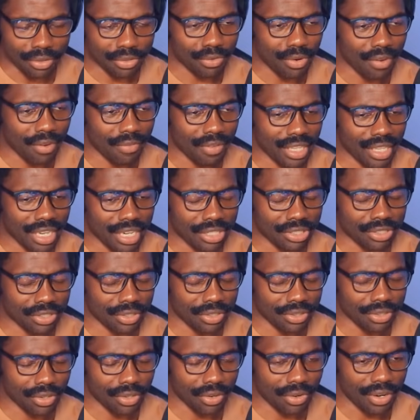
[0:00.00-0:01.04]

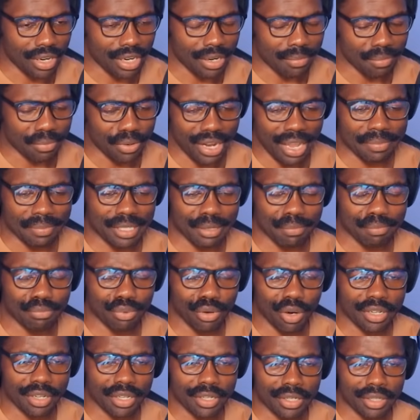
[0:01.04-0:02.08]
Revelation, sorry. Perhaps in
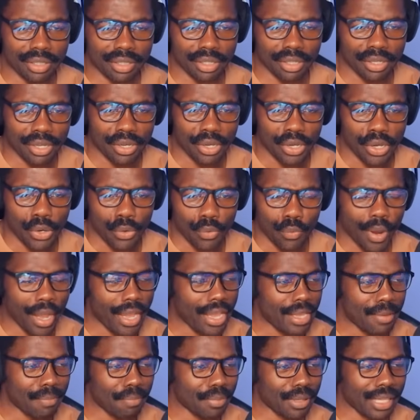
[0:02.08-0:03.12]
Brotherhood, where
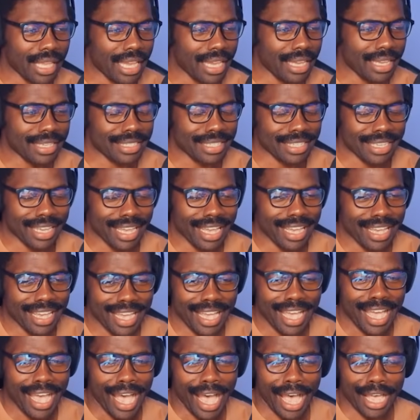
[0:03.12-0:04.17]
he plays
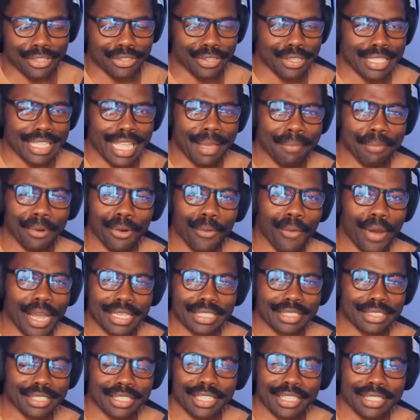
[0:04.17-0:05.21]
as a
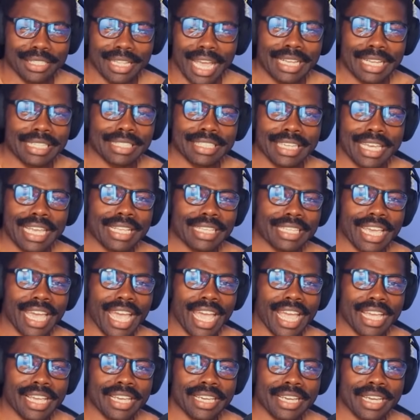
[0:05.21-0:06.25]
NemoWes
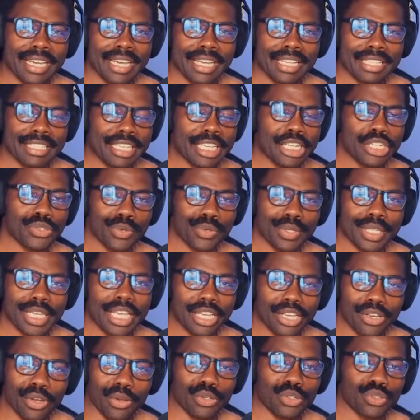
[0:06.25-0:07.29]
19K,
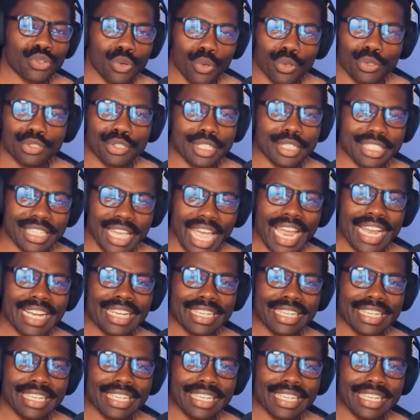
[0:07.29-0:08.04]
literally controls a tank.